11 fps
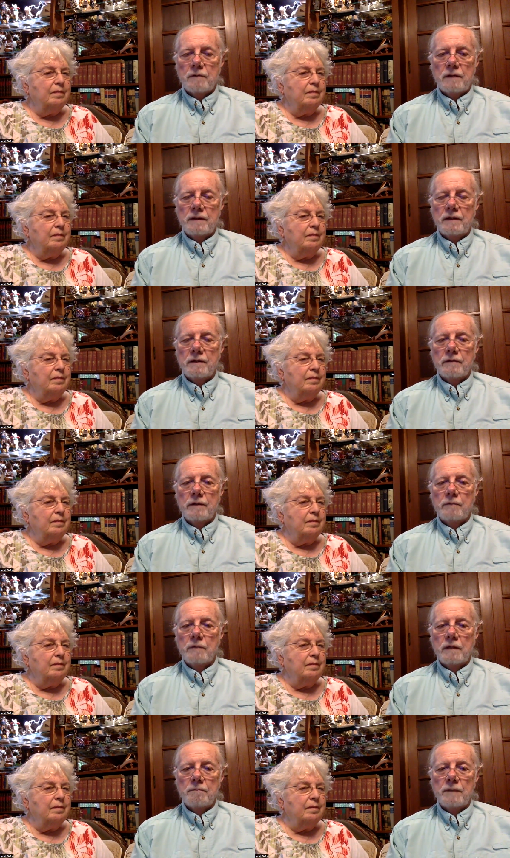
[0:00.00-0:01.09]
Speaker 1: trying to integrate
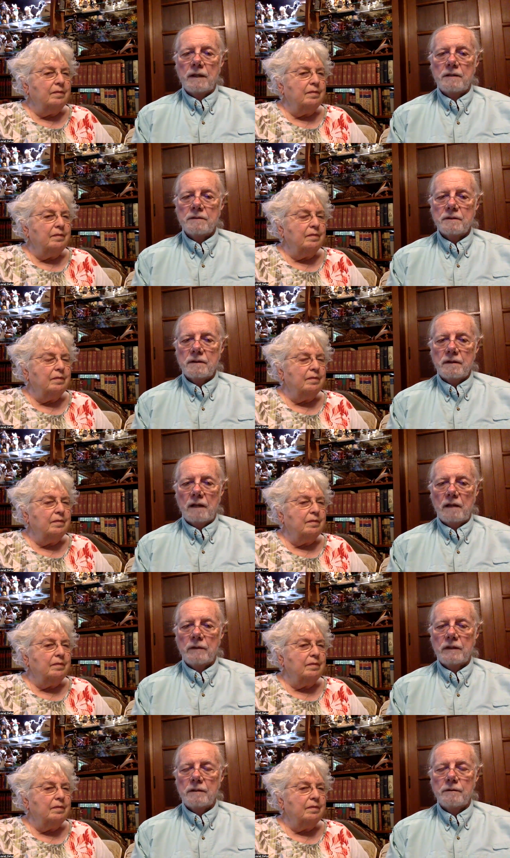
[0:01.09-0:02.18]
what it means and how we
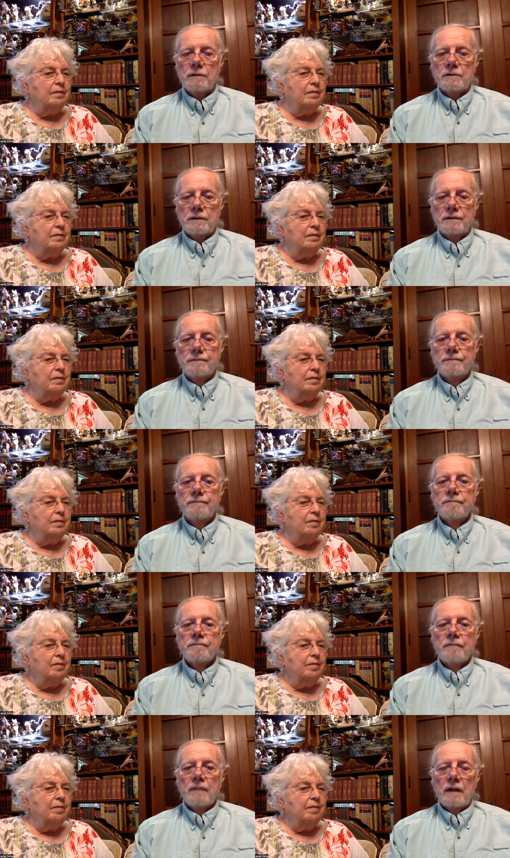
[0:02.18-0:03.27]
can use it.
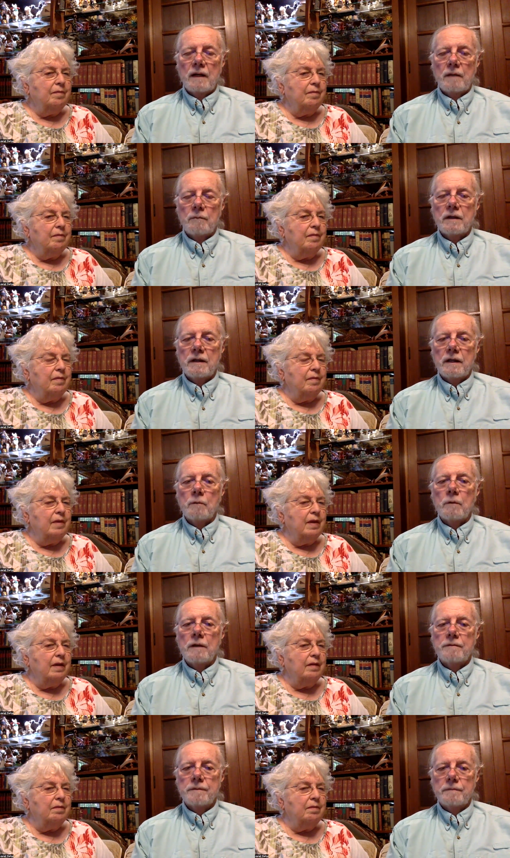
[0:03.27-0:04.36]
And I want to get
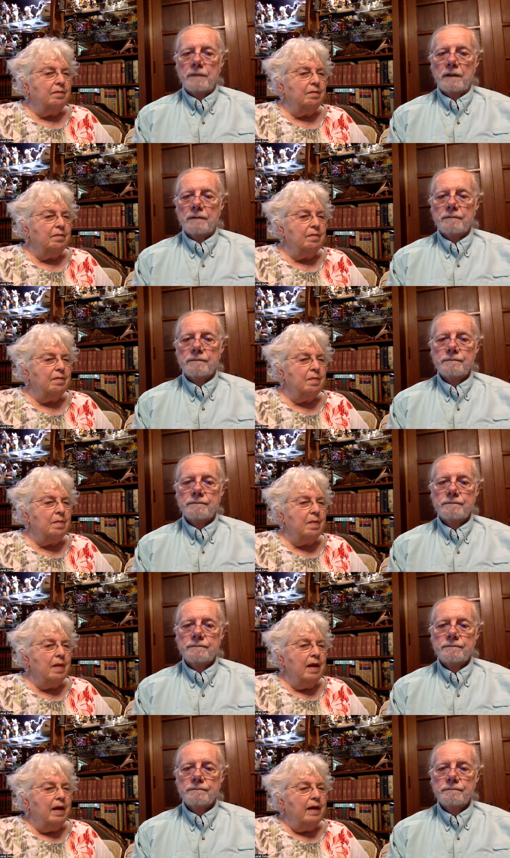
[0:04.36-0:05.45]
away from that.
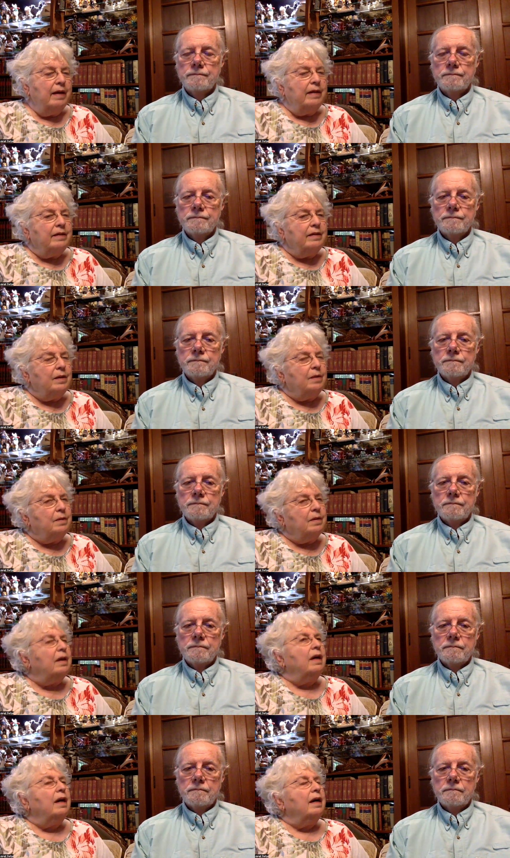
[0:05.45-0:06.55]
Speaker 2: So
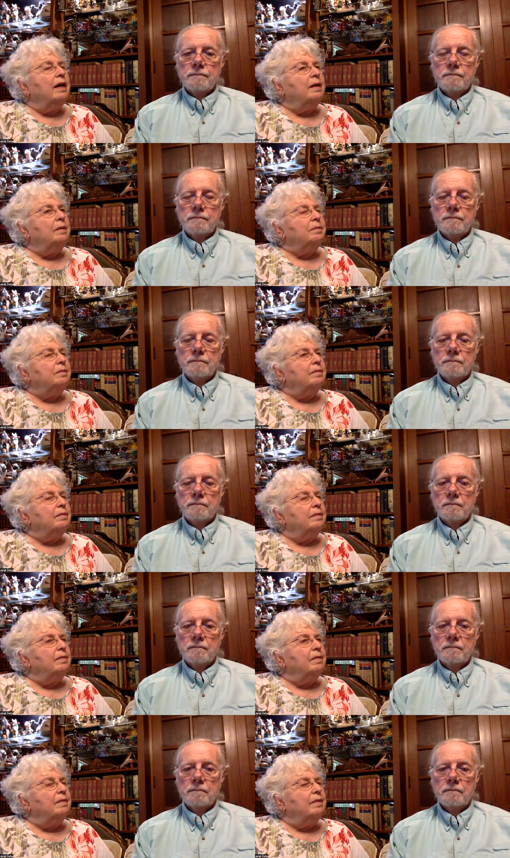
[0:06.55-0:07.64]
um,
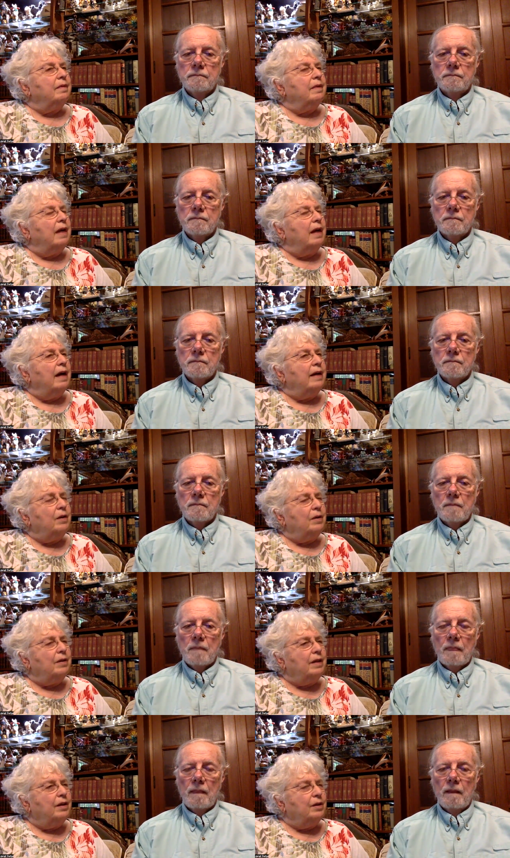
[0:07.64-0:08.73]
I know
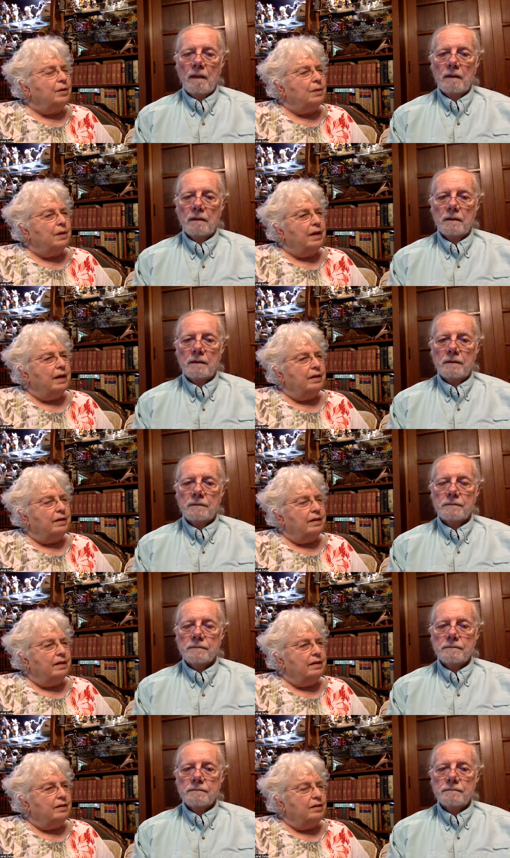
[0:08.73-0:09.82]
that you're working on
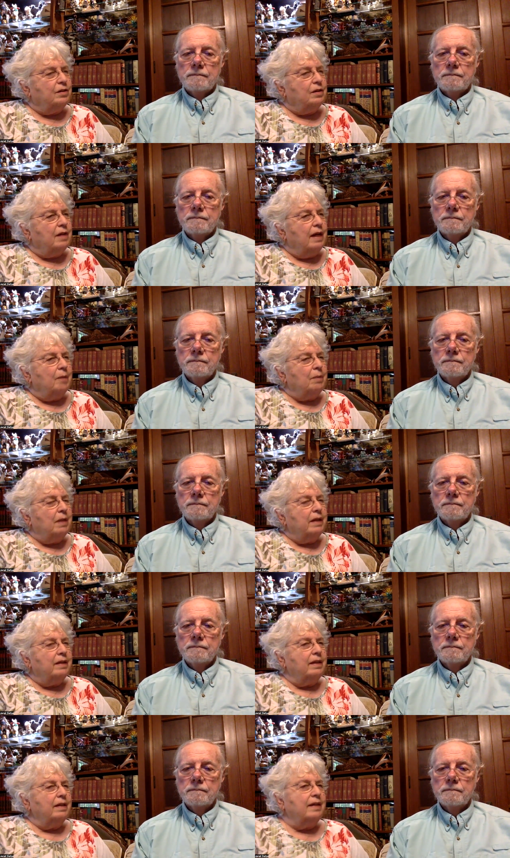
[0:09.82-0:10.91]
things in your lab like
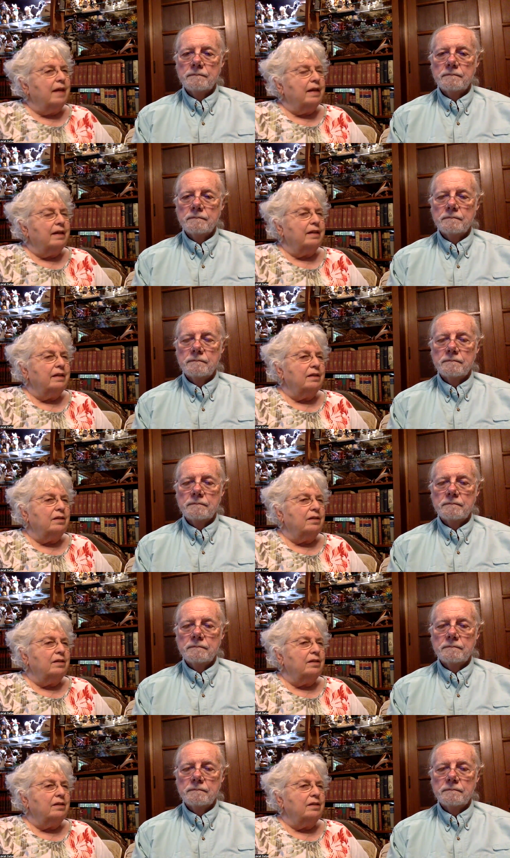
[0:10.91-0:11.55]
the itaconate